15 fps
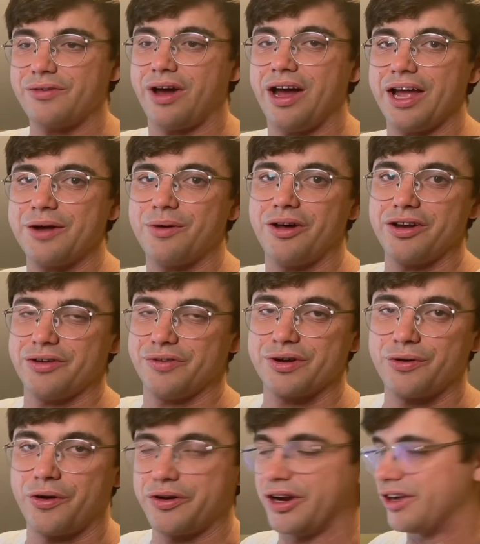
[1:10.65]
high quality
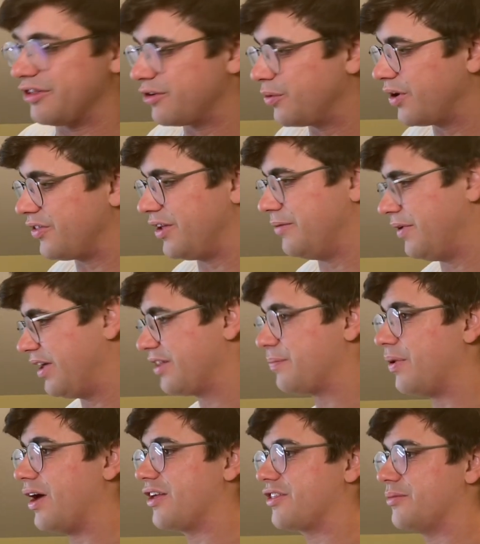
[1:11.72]
recording as quickly as
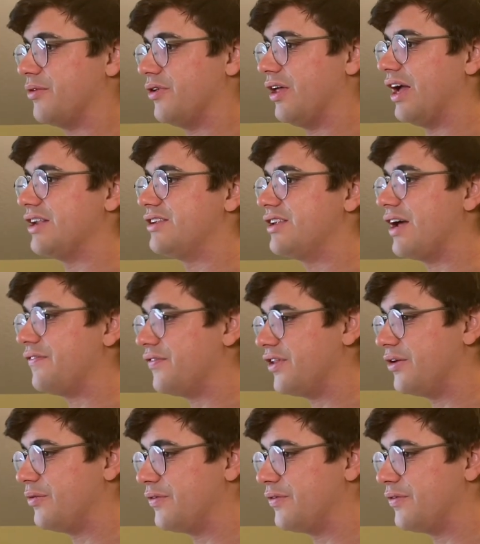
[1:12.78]
possible, I definitely would